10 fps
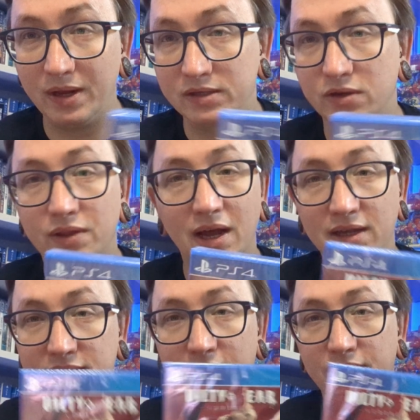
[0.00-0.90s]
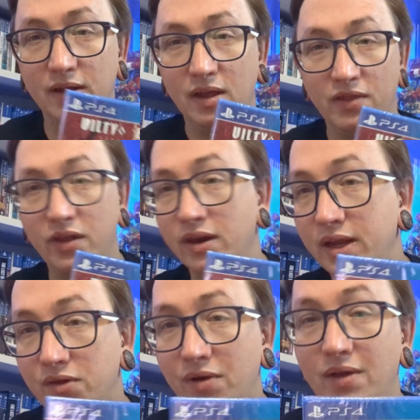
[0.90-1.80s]
saw that, I sent the
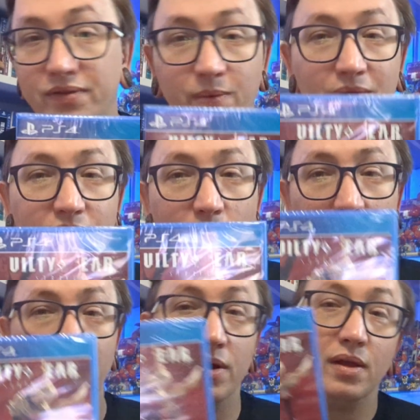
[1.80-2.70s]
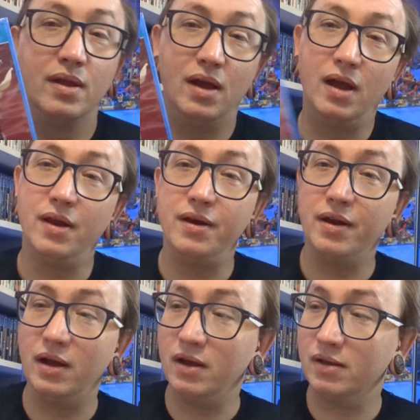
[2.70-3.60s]
link around to everyone, and
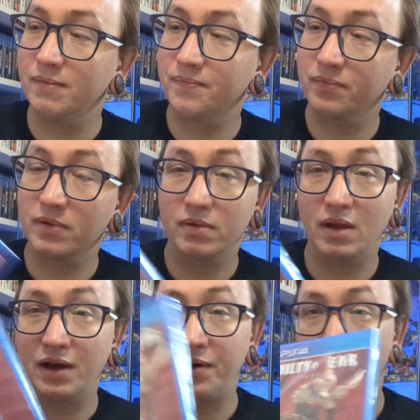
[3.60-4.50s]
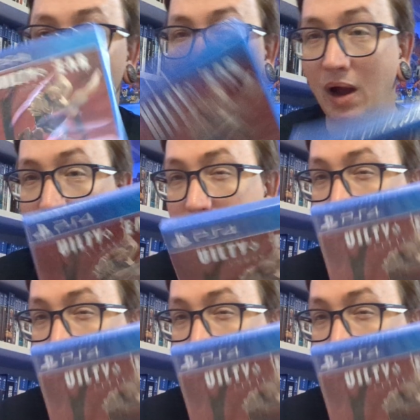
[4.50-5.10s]
I don't know how many